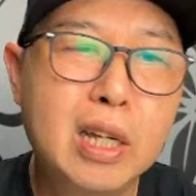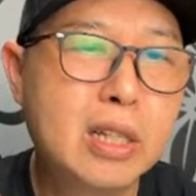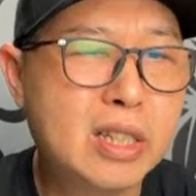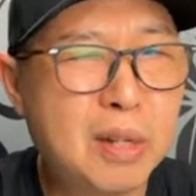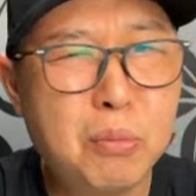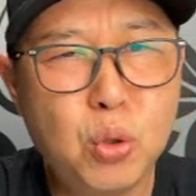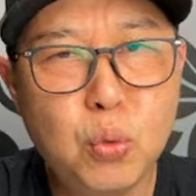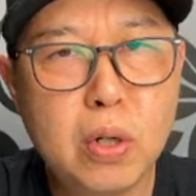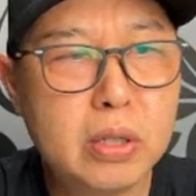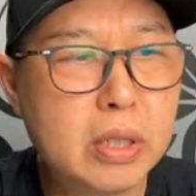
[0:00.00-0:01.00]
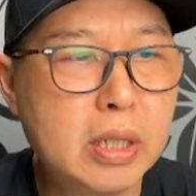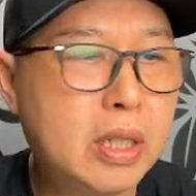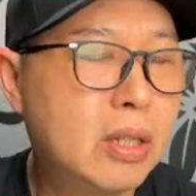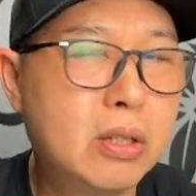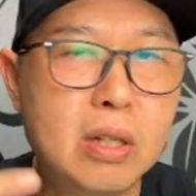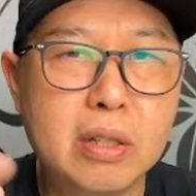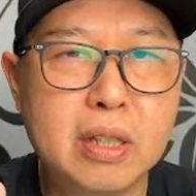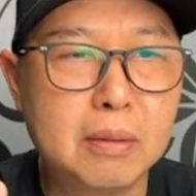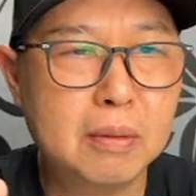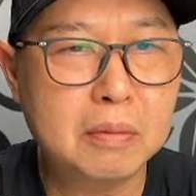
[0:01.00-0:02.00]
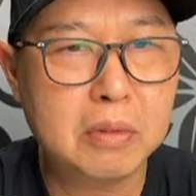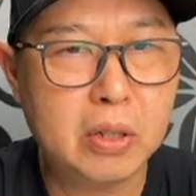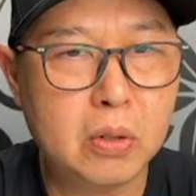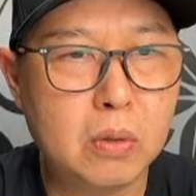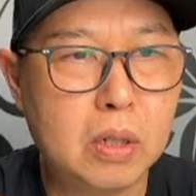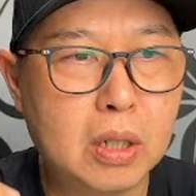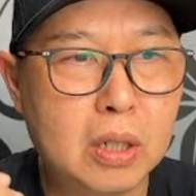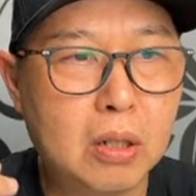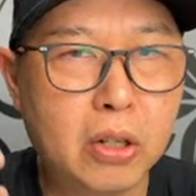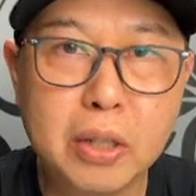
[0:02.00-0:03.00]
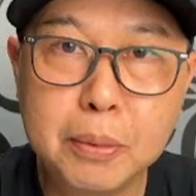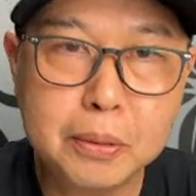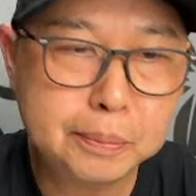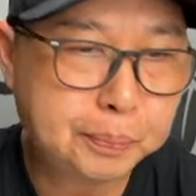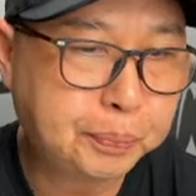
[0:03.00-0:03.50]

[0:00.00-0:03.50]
Some nuances are not, audible,